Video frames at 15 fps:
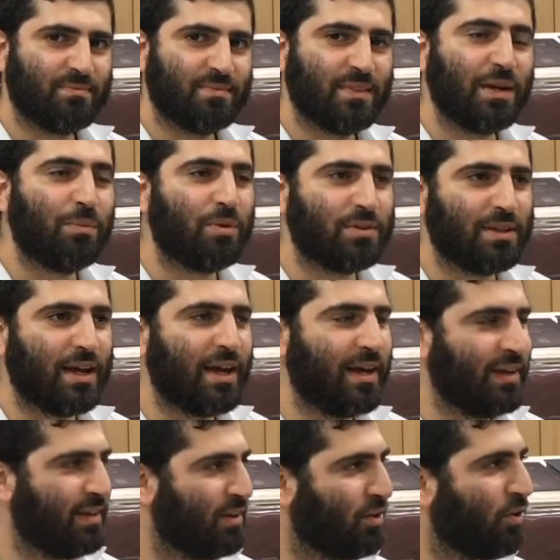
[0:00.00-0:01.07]

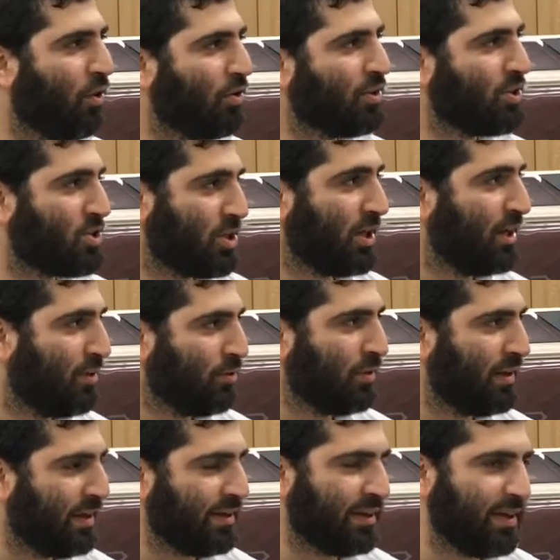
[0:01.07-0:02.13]
Rabotai, Chodesh Elul
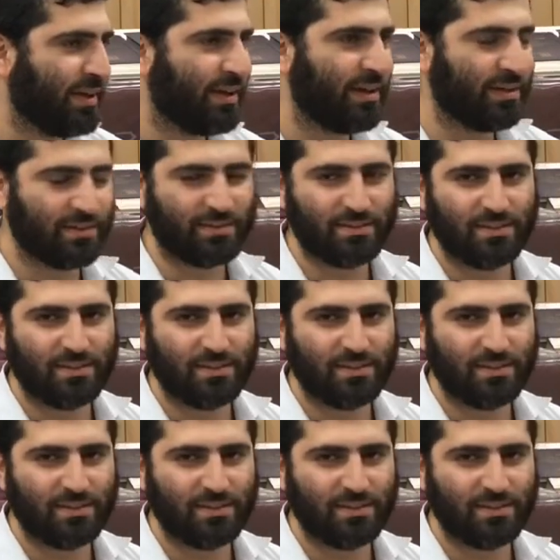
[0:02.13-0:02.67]
Higia.